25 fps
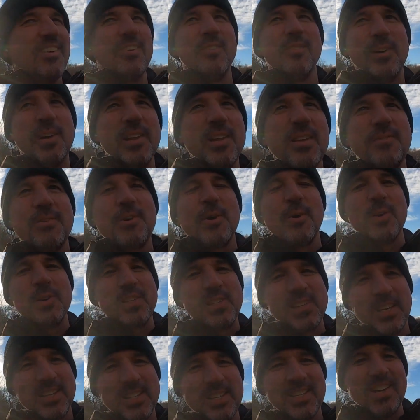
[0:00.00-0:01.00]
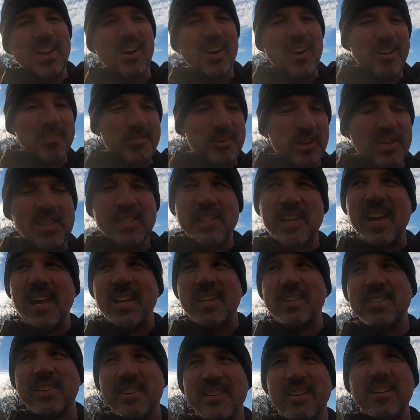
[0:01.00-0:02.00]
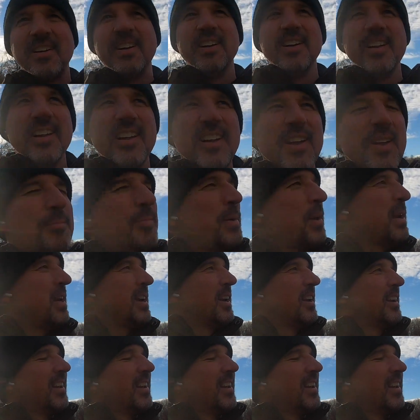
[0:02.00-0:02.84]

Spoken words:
Well, of course, that's the obvious answer, but